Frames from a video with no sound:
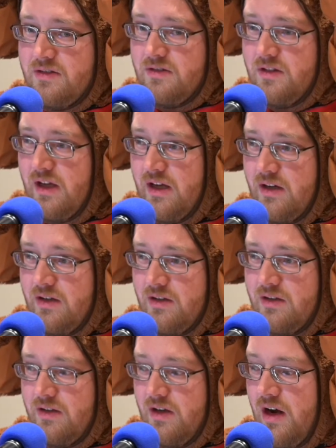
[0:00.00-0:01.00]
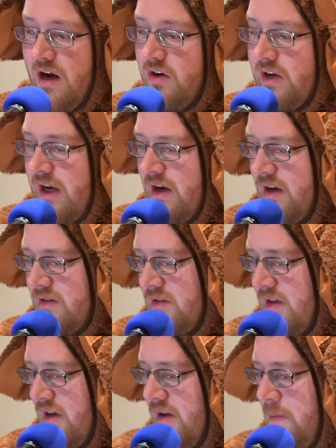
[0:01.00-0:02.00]
a lot of
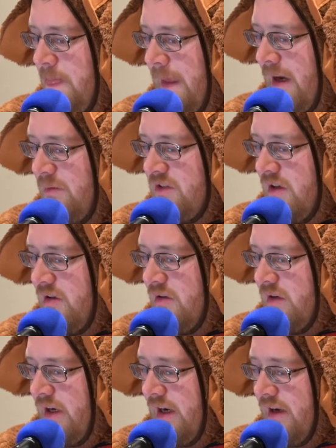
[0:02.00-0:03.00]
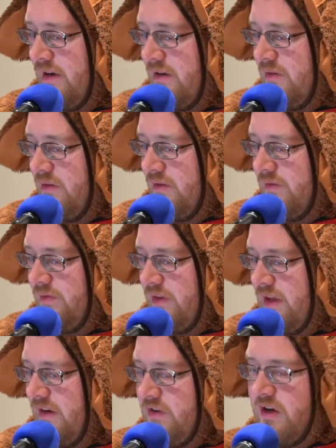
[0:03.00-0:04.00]
emails. So
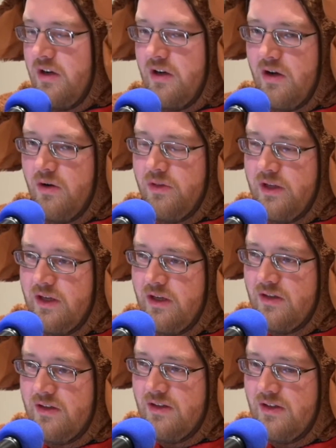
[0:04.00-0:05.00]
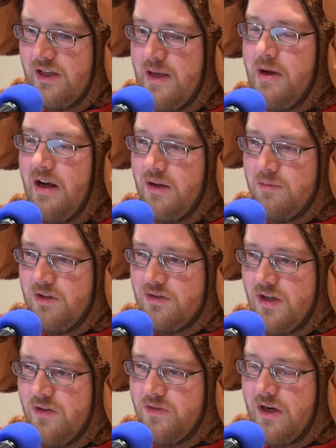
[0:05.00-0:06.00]
if you're going to go the email them
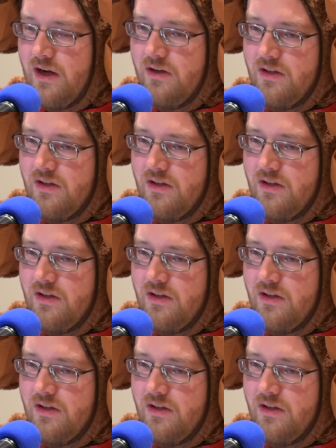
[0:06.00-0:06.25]
yourself route,